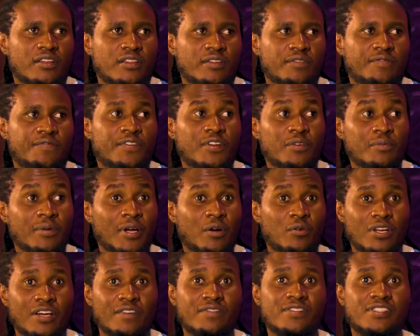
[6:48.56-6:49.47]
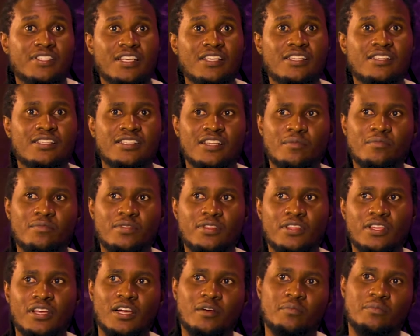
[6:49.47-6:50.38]
film I would have said
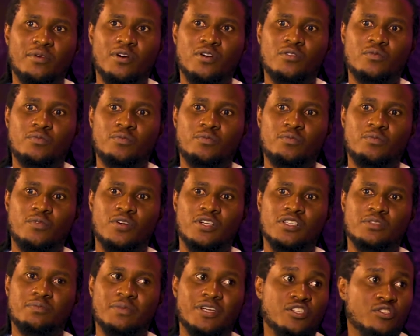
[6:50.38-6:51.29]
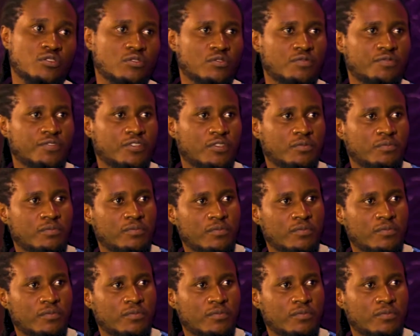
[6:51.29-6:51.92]
something about was my short film.